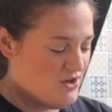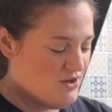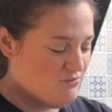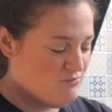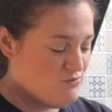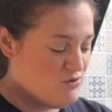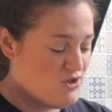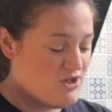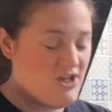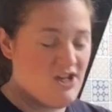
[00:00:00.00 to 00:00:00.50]
a
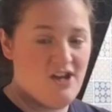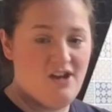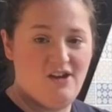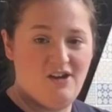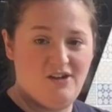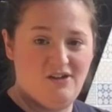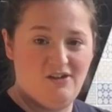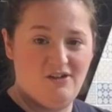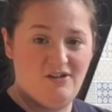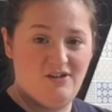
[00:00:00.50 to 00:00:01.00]

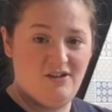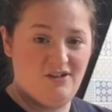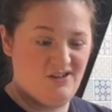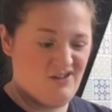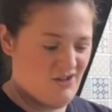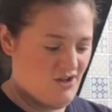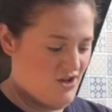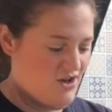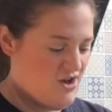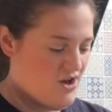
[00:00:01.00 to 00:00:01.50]
runnier
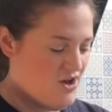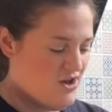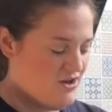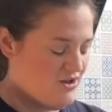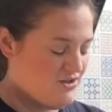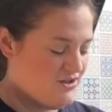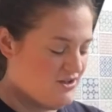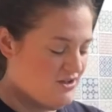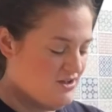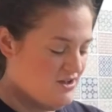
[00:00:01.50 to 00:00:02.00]

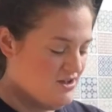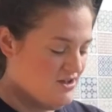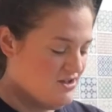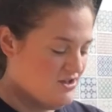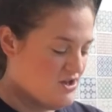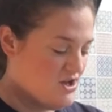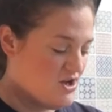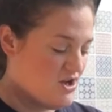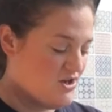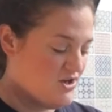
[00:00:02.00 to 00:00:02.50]
curd,
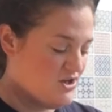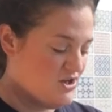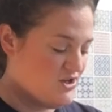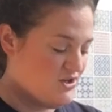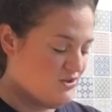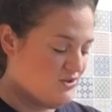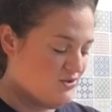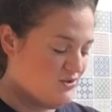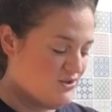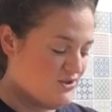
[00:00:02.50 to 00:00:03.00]
you're going to
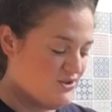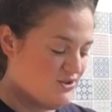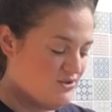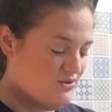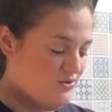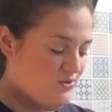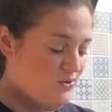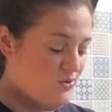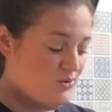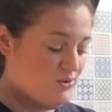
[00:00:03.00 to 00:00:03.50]
use
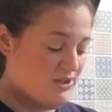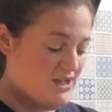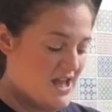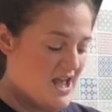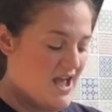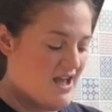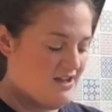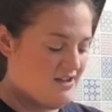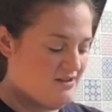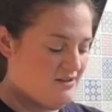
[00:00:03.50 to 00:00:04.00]
all the
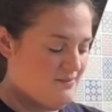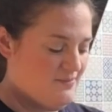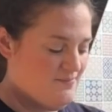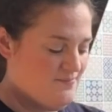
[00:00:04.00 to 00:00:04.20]
egg.